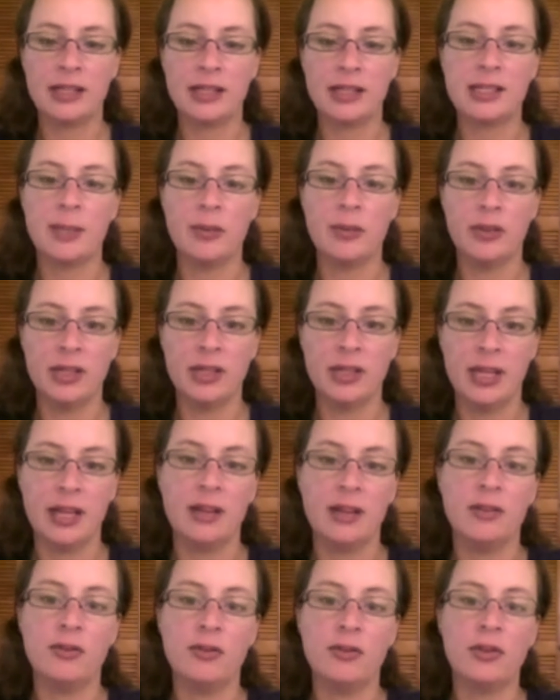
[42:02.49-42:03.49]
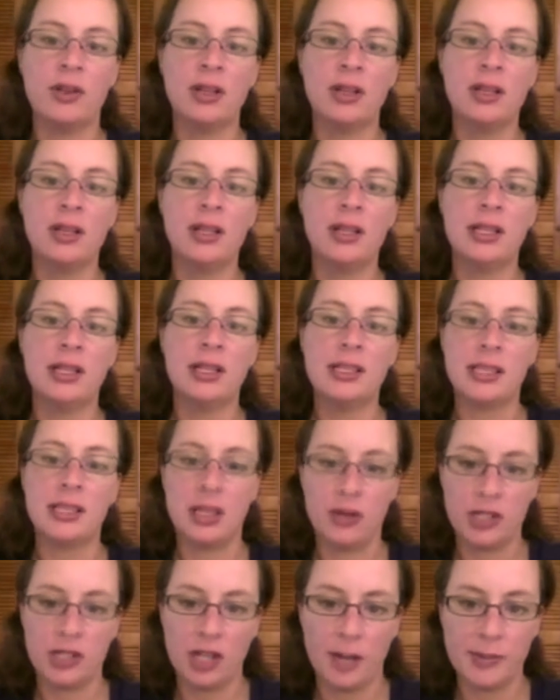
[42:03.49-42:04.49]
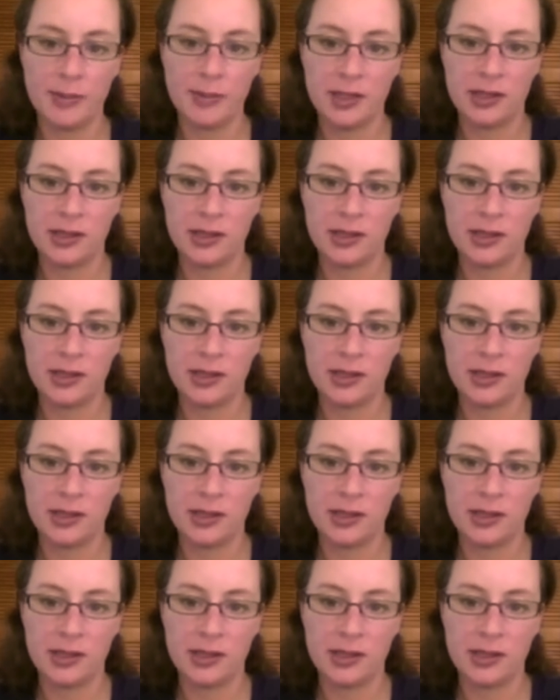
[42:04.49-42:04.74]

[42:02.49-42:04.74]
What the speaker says: some of the negative stereotypes